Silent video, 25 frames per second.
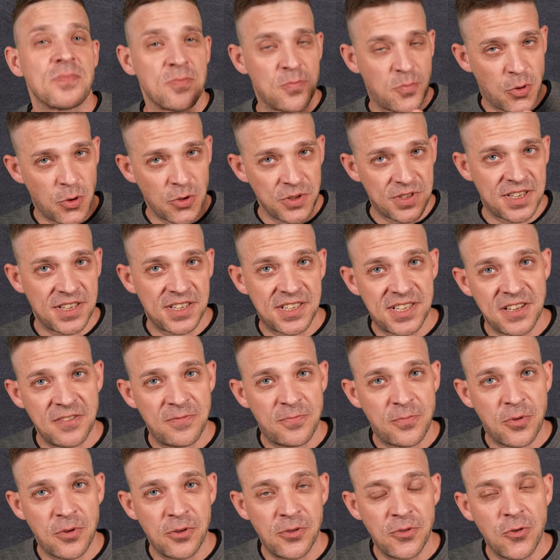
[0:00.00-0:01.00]
Possessive
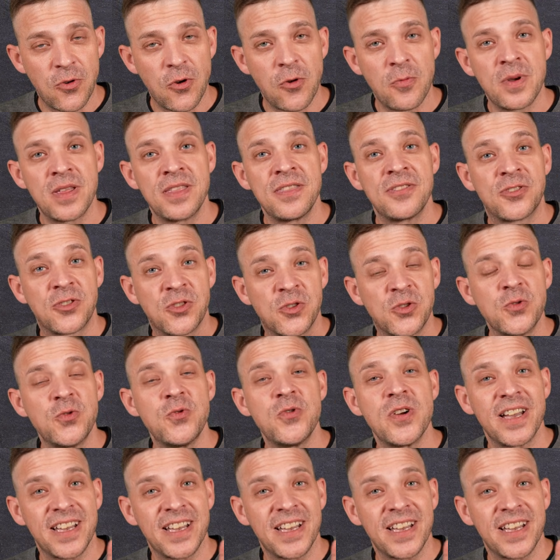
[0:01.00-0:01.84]
pronomen do